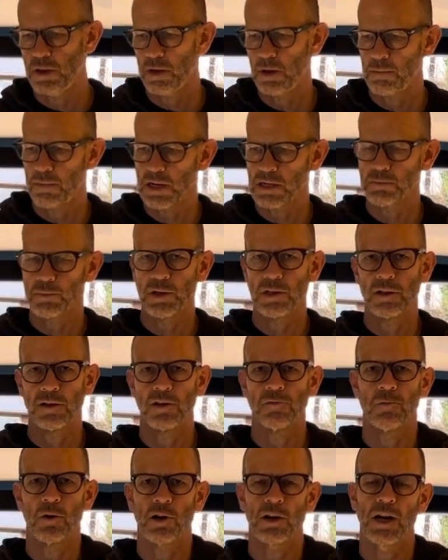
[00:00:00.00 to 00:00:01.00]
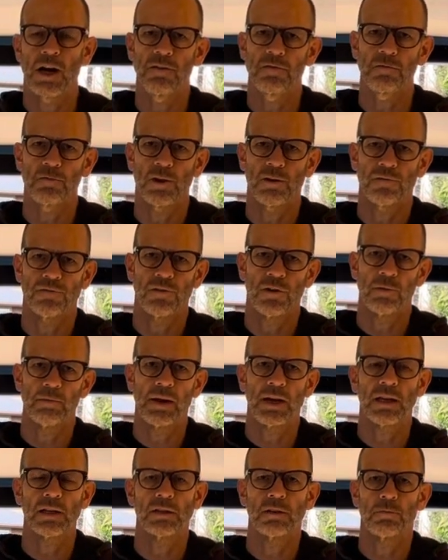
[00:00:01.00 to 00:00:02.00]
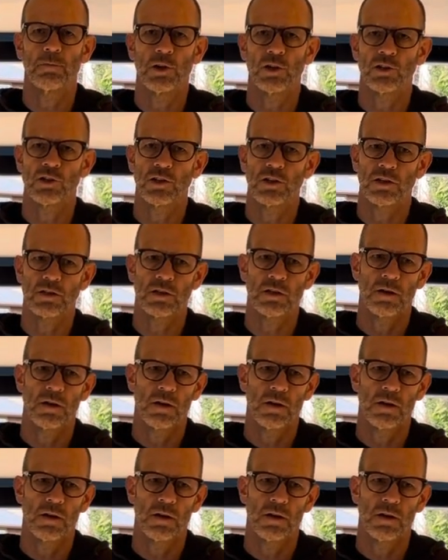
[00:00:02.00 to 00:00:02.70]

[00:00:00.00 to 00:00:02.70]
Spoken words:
Makes me a little more comfortable for making the purchase.